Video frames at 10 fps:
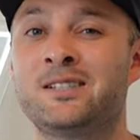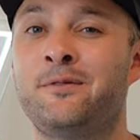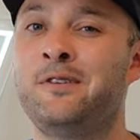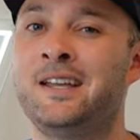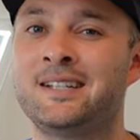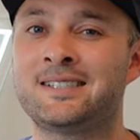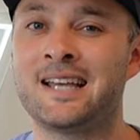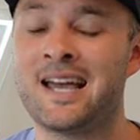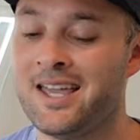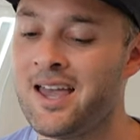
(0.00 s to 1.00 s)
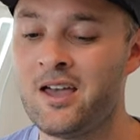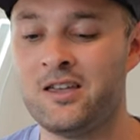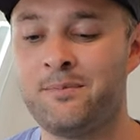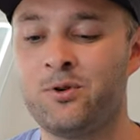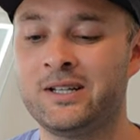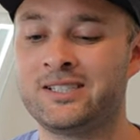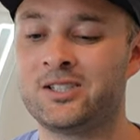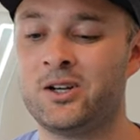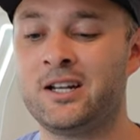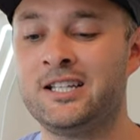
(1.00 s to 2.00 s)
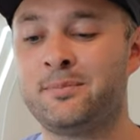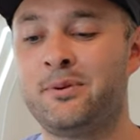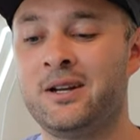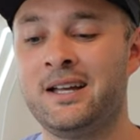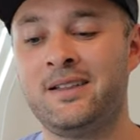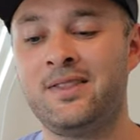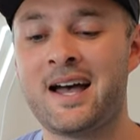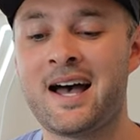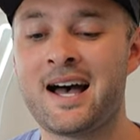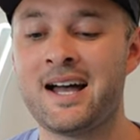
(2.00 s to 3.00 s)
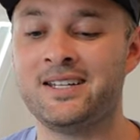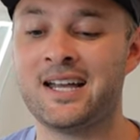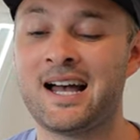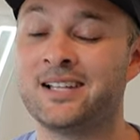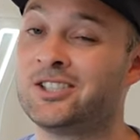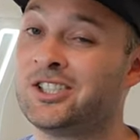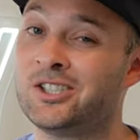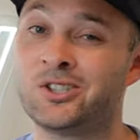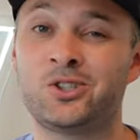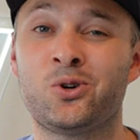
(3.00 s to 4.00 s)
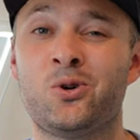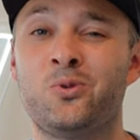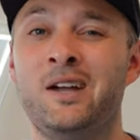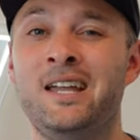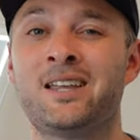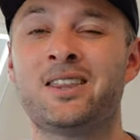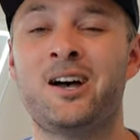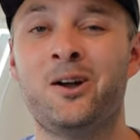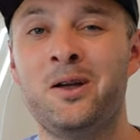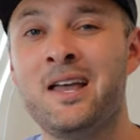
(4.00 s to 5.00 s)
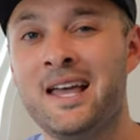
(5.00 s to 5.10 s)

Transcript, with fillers: So fair to say, your boy Searley's putting in the hard yards. She's a short week though.